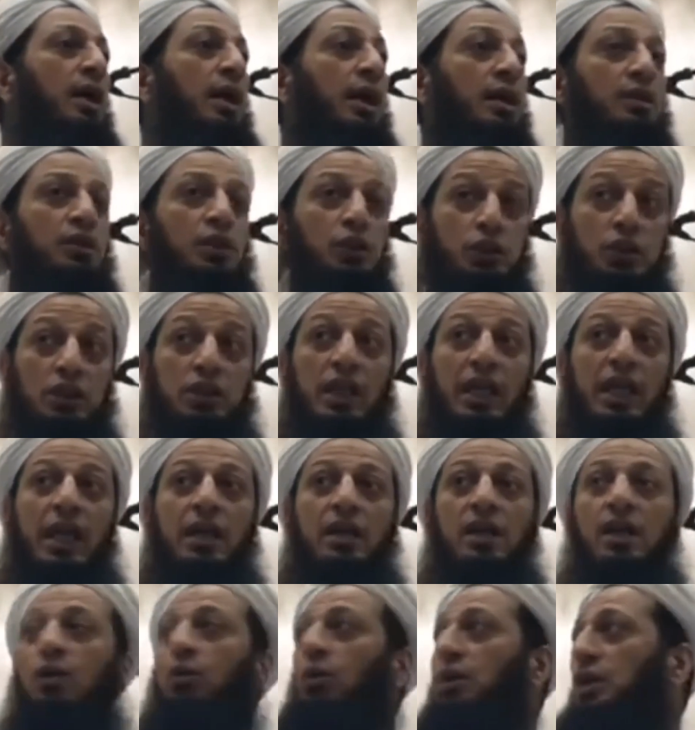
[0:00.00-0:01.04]
And this is
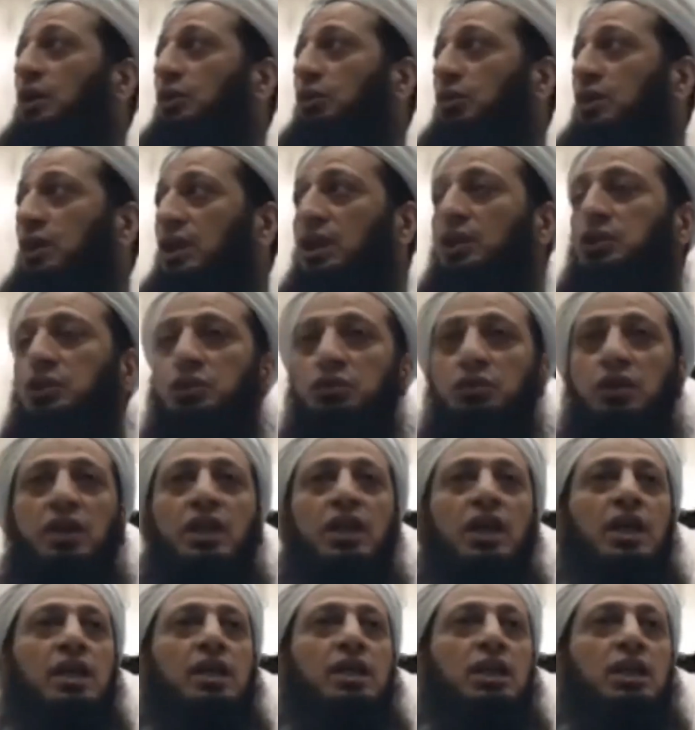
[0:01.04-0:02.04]
again according to the history.